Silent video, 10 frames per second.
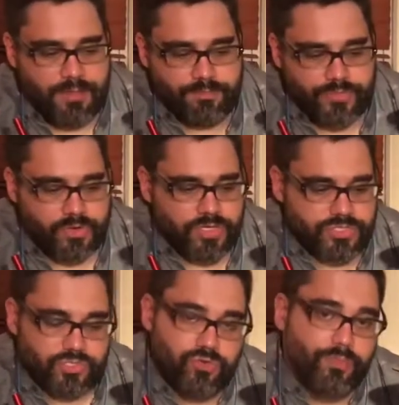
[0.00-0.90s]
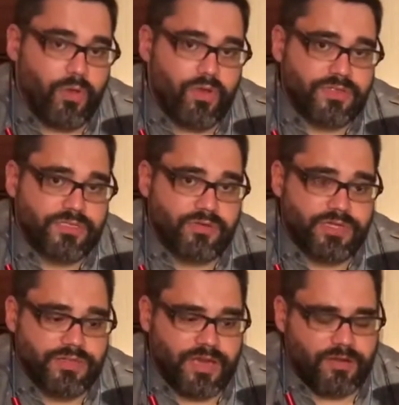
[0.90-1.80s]
there is 2 balls that are
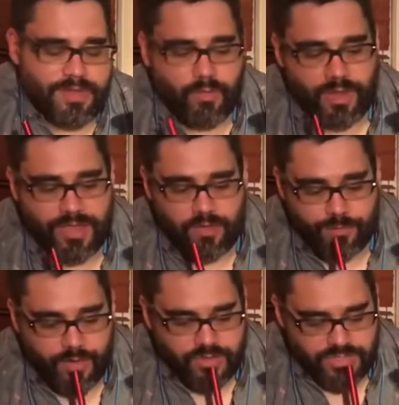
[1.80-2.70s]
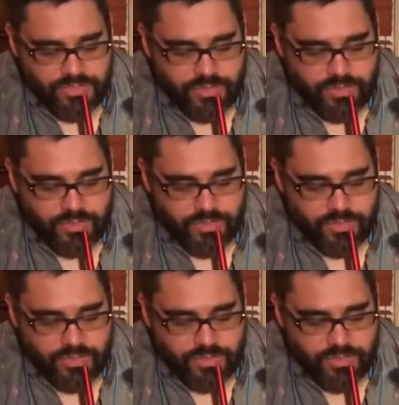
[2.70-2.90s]
in there. Now when I go to purge it, you'll